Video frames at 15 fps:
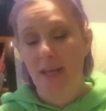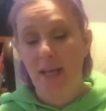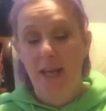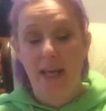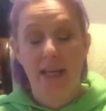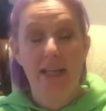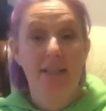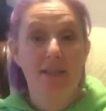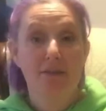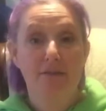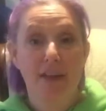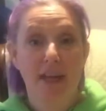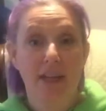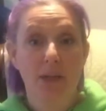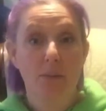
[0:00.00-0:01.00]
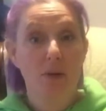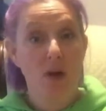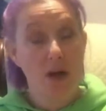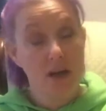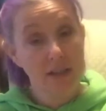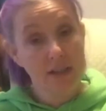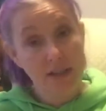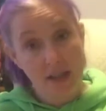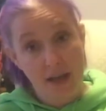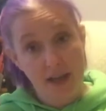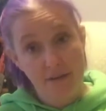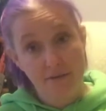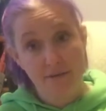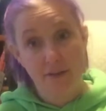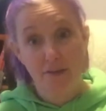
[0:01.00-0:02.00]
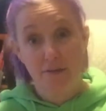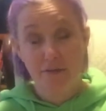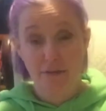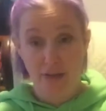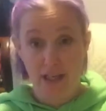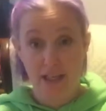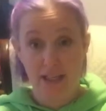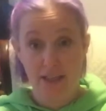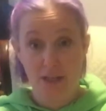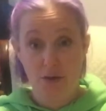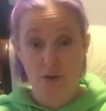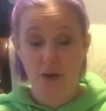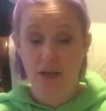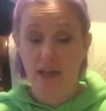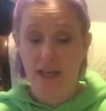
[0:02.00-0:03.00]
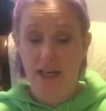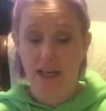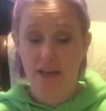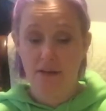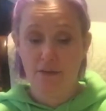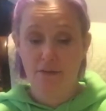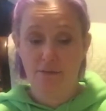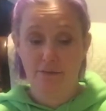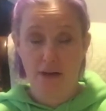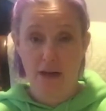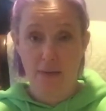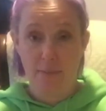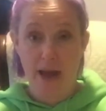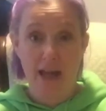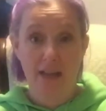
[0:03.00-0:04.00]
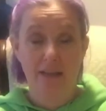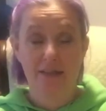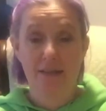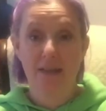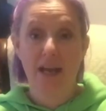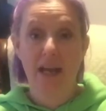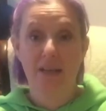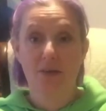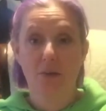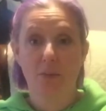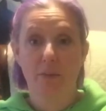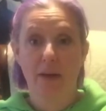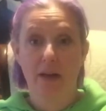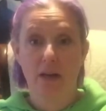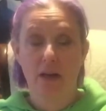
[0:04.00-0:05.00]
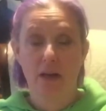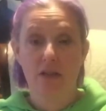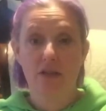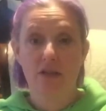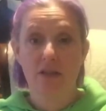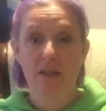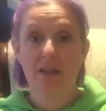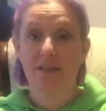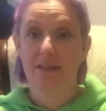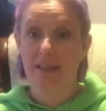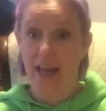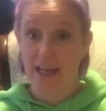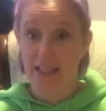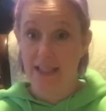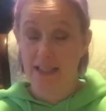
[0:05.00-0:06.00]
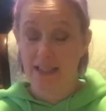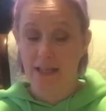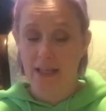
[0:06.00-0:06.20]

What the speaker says: And it's available online for free. You can get it from Allison Hazel Baker's site.